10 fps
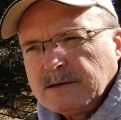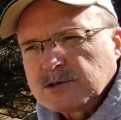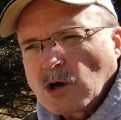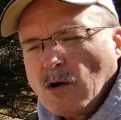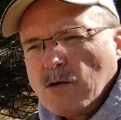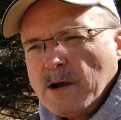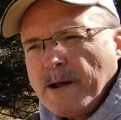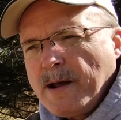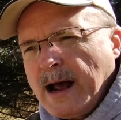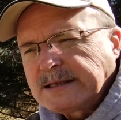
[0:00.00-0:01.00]
So
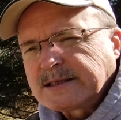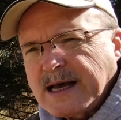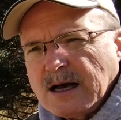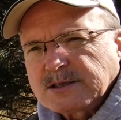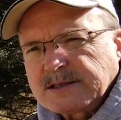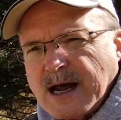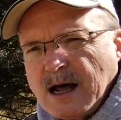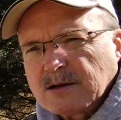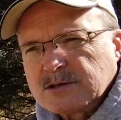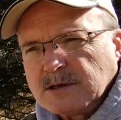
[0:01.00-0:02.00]
that's
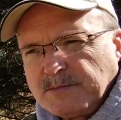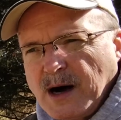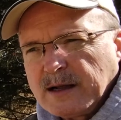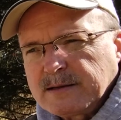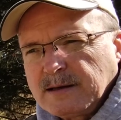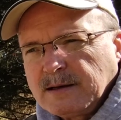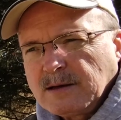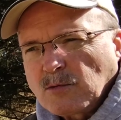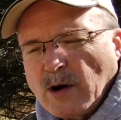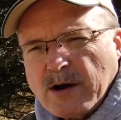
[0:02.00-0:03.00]
$1,000 a month
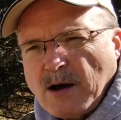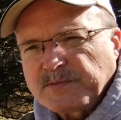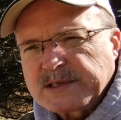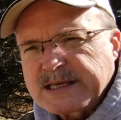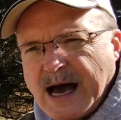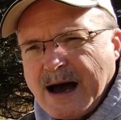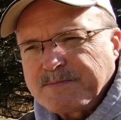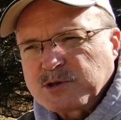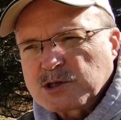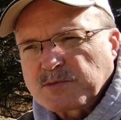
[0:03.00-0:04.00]
right off the
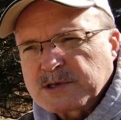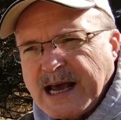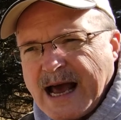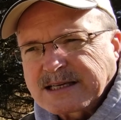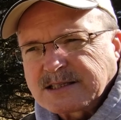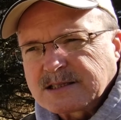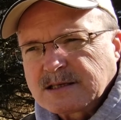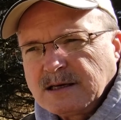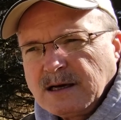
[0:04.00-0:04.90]
top just for taxes.